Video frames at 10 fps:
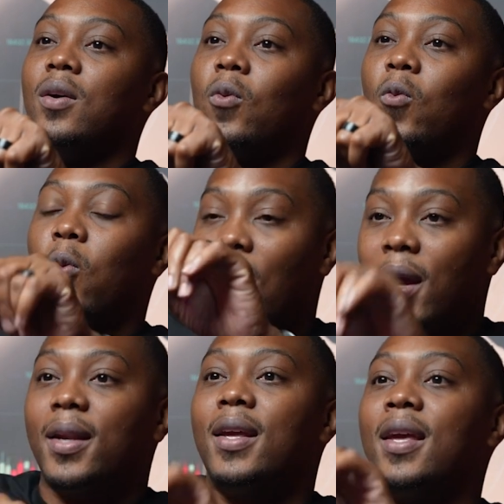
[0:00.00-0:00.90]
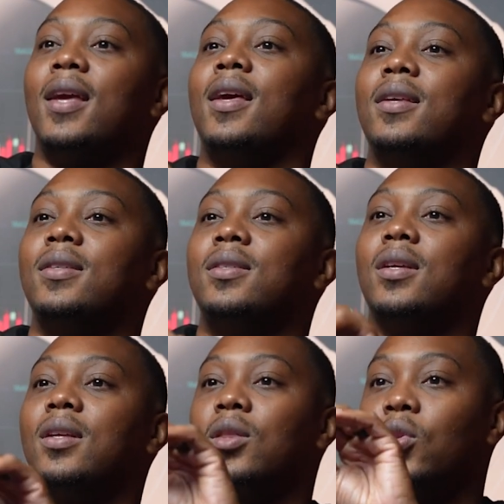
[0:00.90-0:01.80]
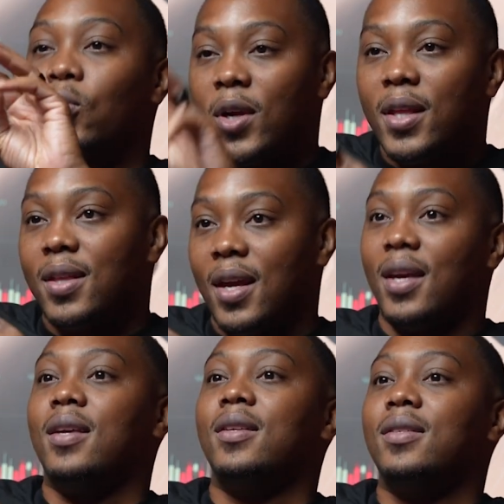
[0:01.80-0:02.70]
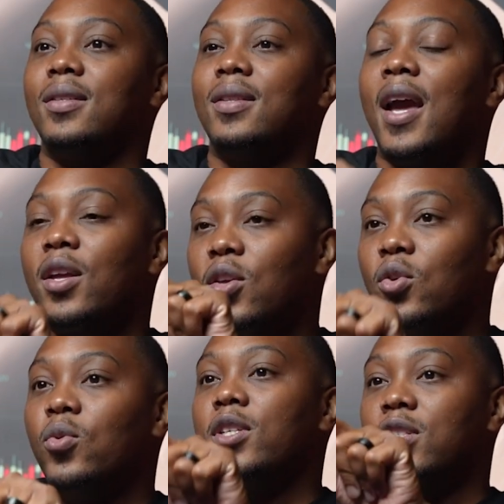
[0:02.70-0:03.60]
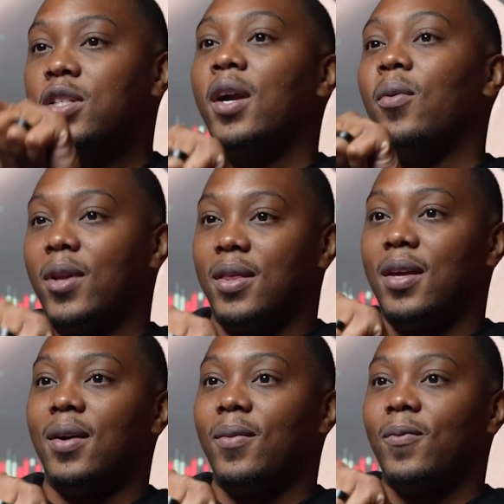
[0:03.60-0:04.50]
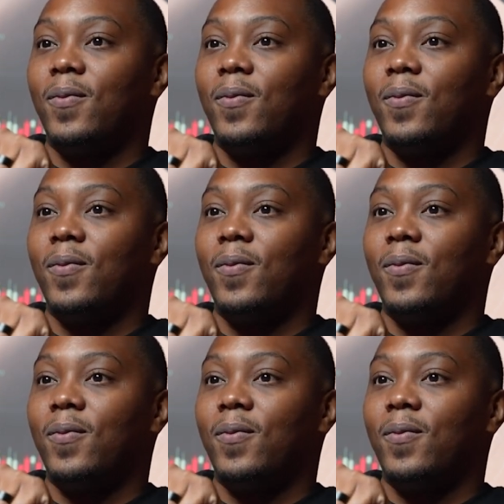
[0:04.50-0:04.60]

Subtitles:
what is 3 things that you would share with them